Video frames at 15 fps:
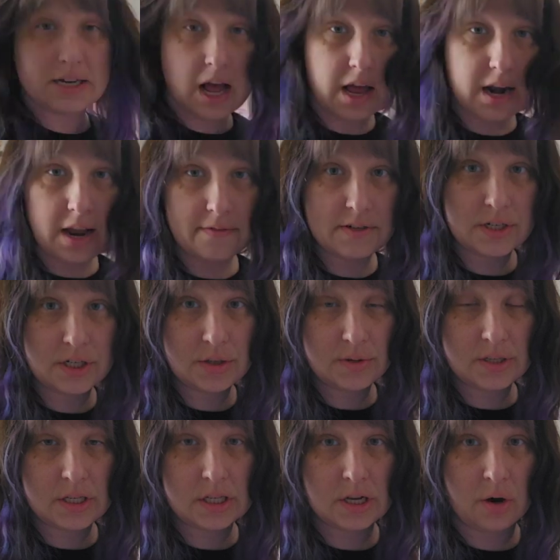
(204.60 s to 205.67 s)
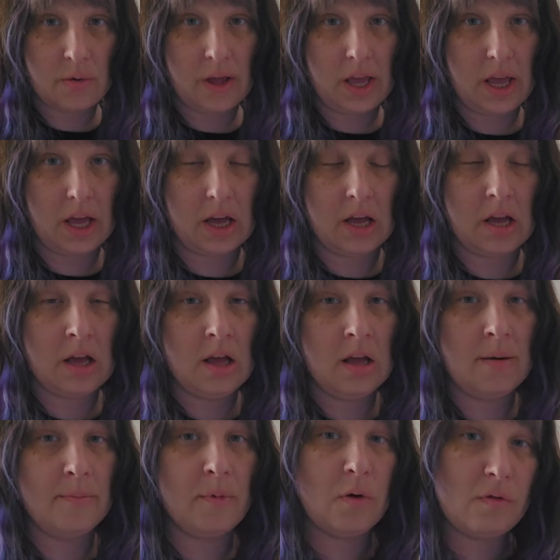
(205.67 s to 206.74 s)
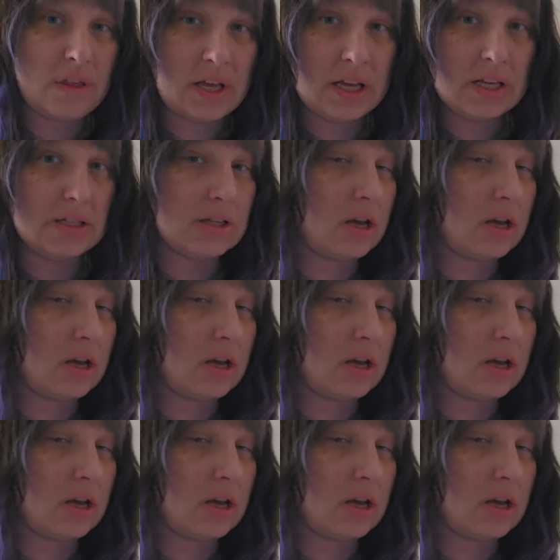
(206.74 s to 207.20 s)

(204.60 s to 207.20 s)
not have to do with sewing, move these